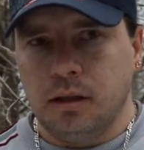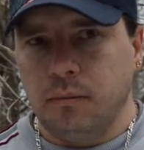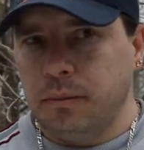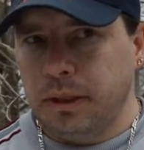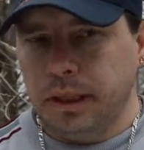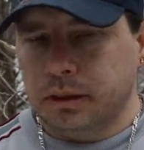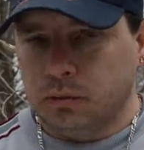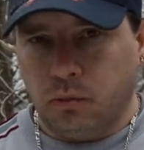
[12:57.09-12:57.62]
I
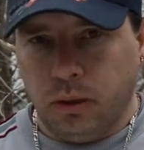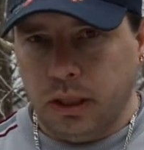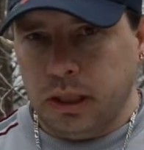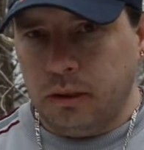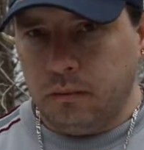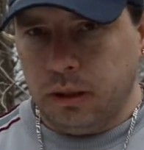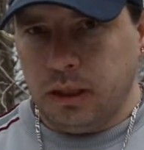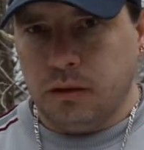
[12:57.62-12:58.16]
mean, that's way
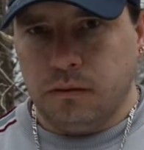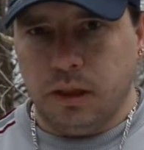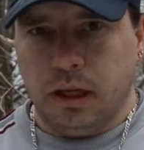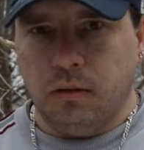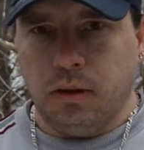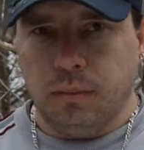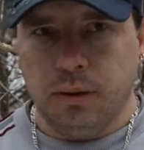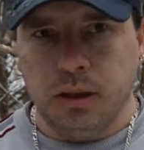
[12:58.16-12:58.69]
over
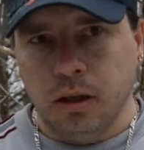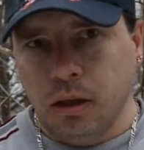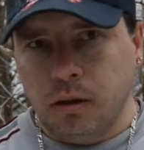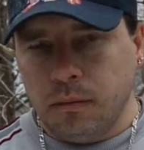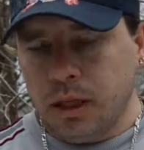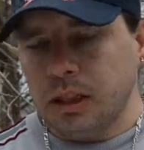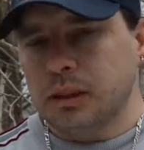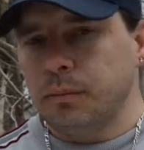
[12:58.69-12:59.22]
that way. I mean,
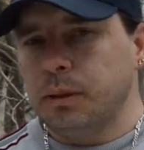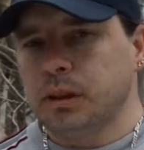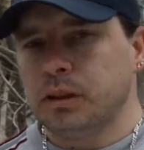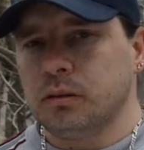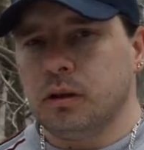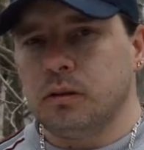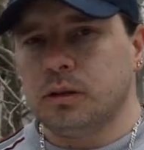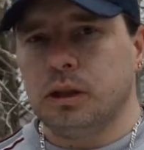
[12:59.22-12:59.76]
that's a busy
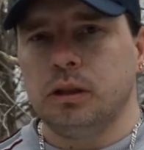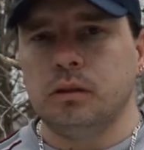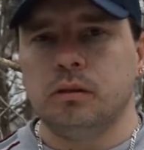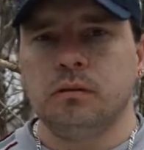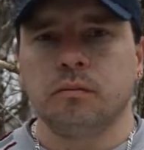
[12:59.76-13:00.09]
road too.